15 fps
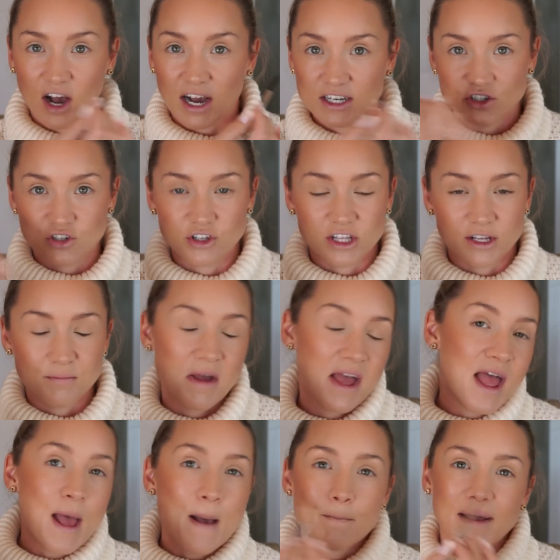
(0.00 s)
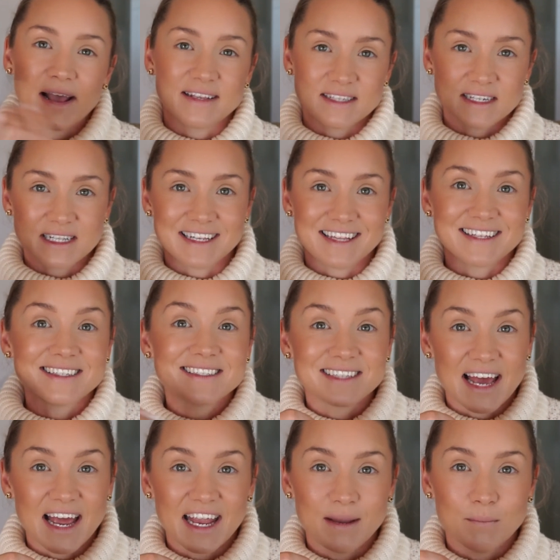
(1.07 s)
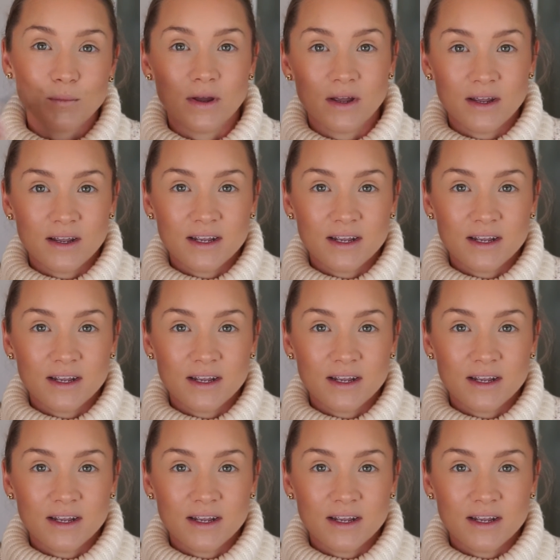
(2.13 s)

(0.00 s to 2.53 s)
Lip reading: I do them basically the same